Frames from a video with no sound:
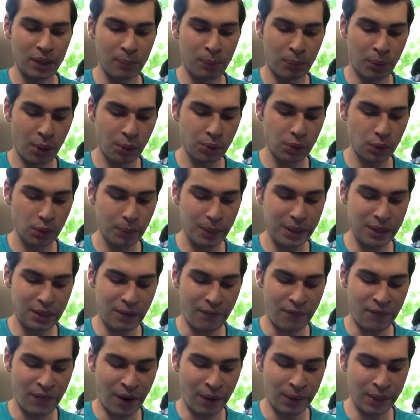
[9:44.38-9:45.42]
ProTool makes
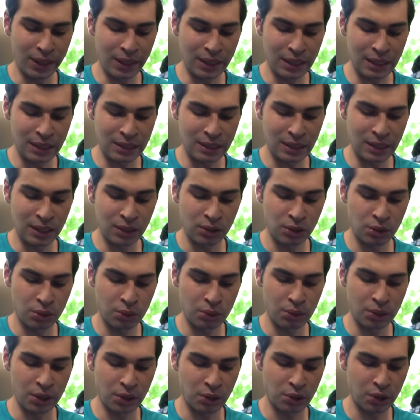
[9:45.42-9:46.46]
it very easy to
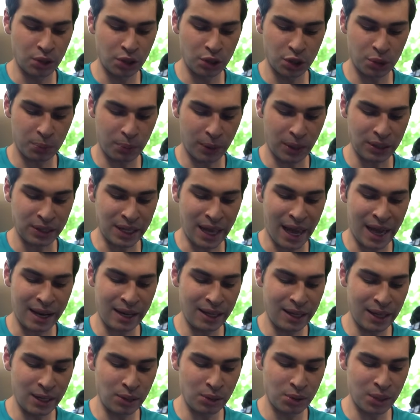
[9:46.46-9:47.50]
do this. You can just press
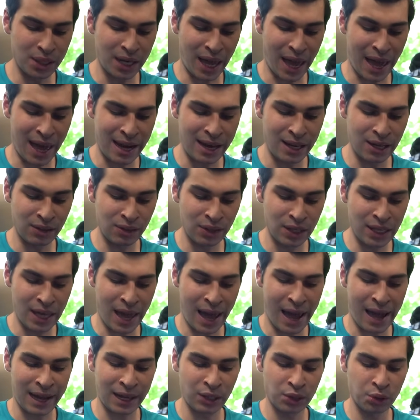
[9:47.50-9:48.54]
edit and you can edit the
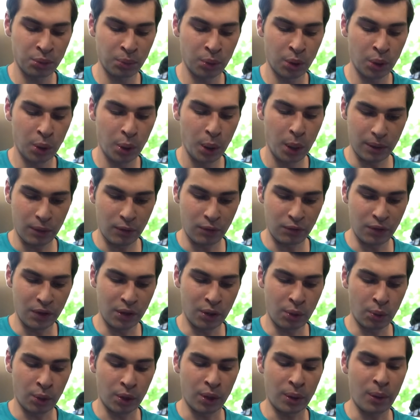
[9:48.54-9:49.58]
actual
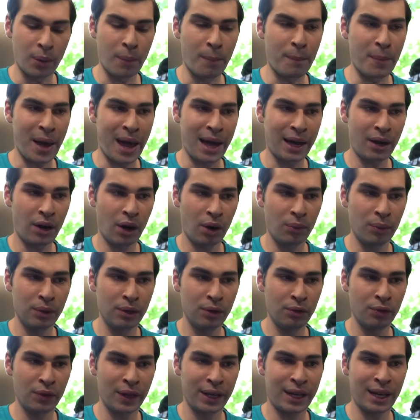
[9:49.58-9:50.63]
vehicle order. Matt got rid
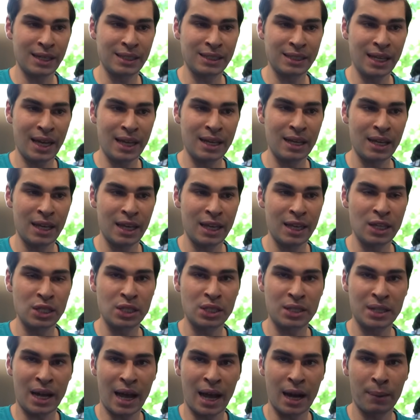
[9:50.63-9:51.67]
of, like I said,
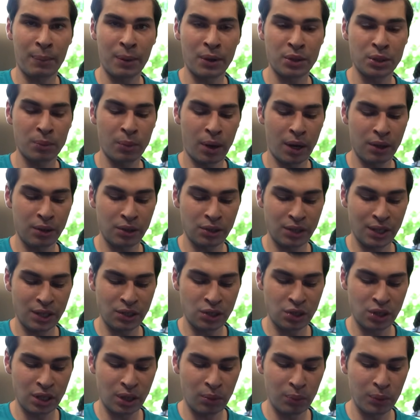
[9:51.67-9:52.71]
his tire pressure monitor
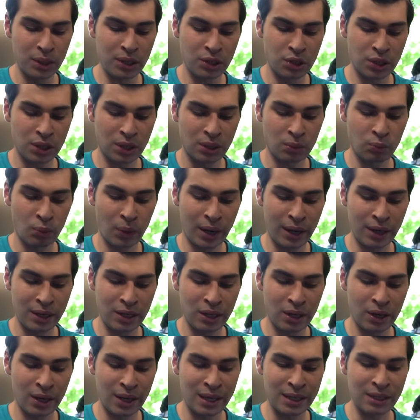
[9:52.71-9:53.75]
sensors, and we just went in
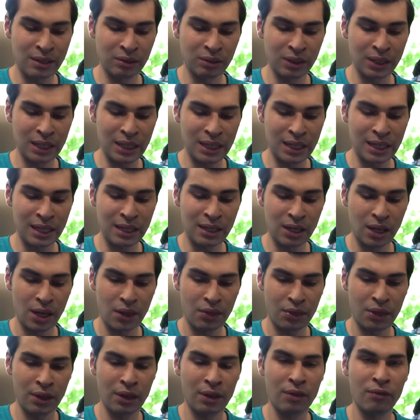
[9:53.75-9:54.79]
here and deleted
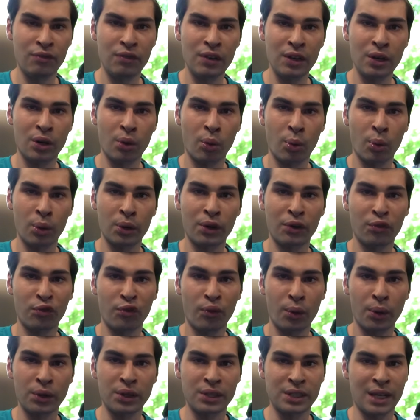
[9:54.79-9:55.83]
the vehicle order
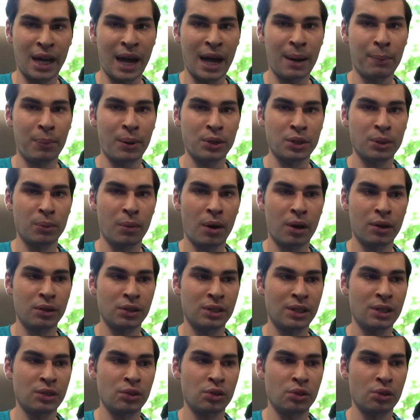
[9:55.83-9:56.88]
for the tire pressure monitor
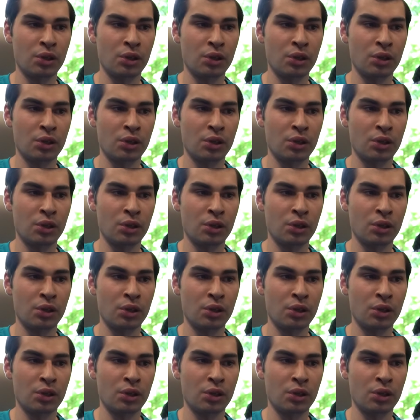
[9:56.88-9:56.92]
sensor.